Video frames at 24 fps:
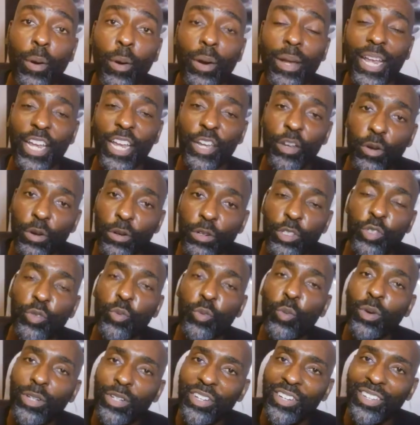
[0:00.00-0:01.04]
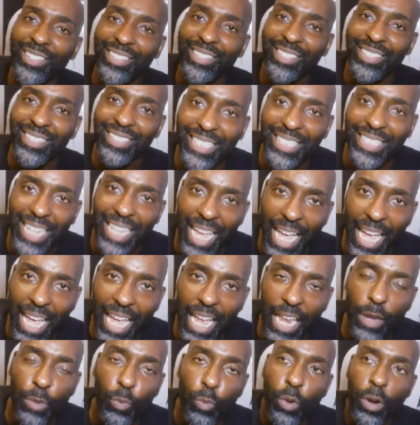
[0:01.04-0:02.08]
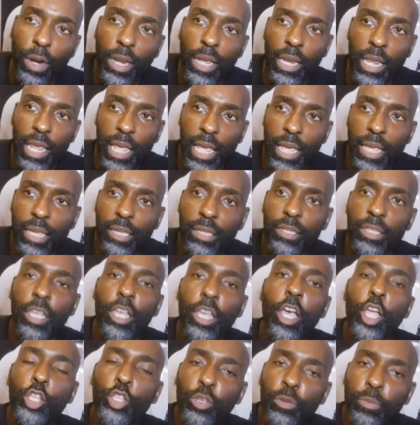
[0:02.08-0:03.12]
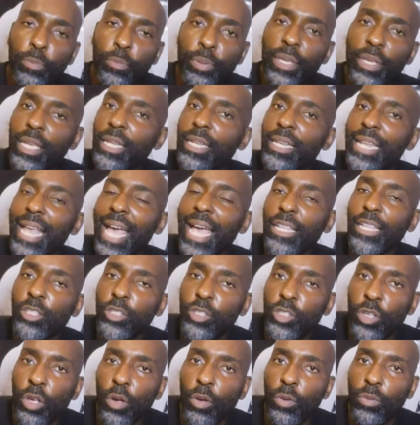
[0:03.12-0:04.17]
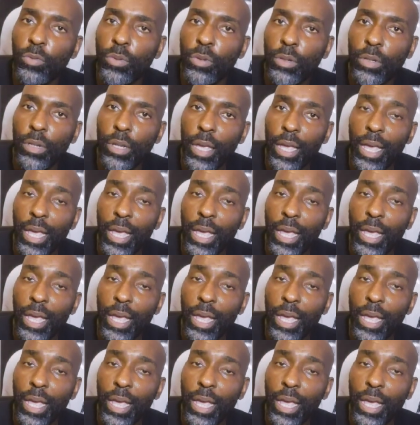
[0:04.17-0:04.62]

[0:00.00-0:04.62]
going in order to understand what it is to be in that zone.